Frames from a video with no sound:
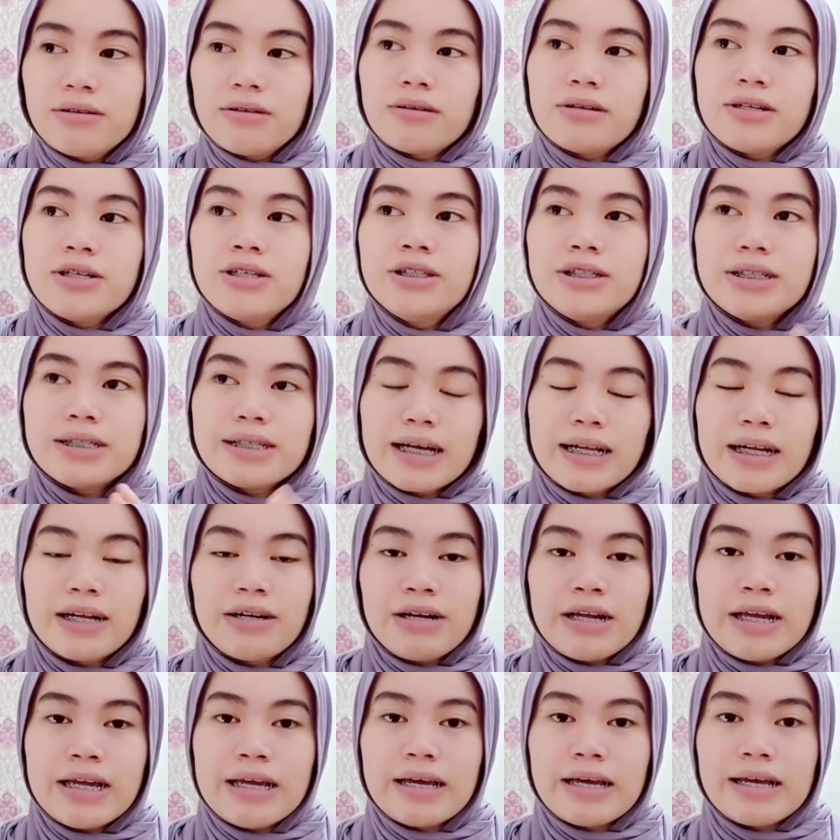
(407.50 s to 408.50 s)

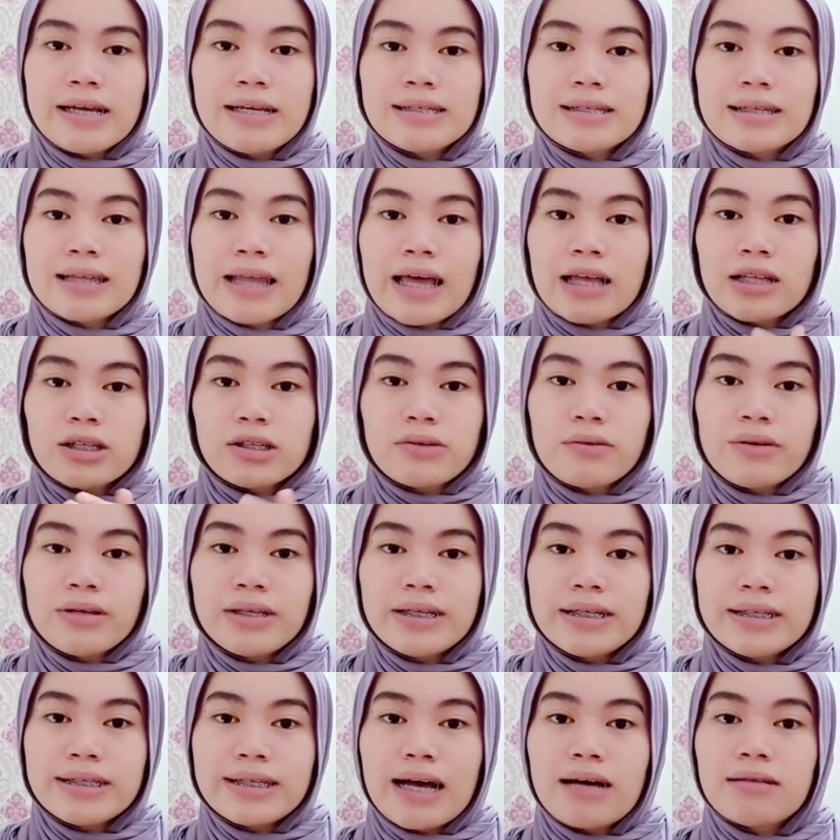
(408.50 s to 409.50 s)
is like
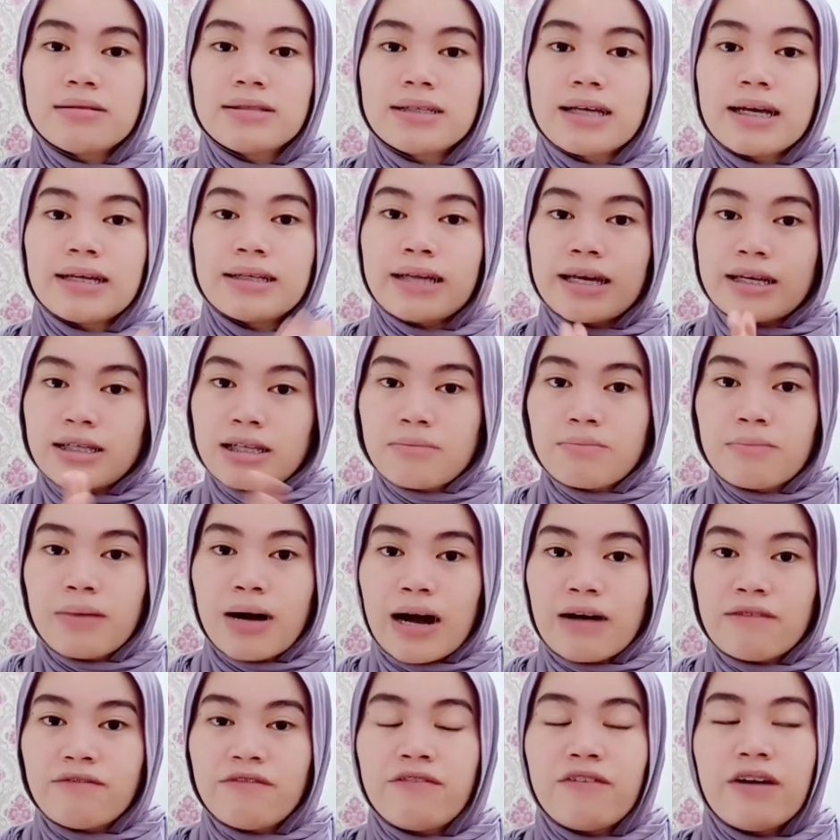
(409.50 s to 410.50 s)
20,000 and
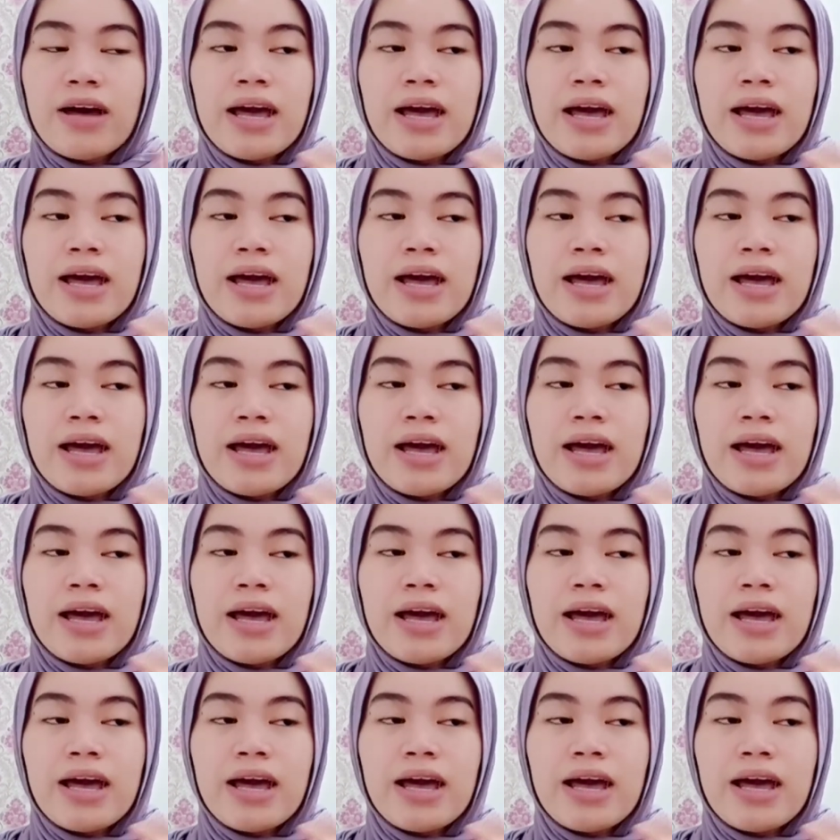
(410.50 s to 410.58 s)
above.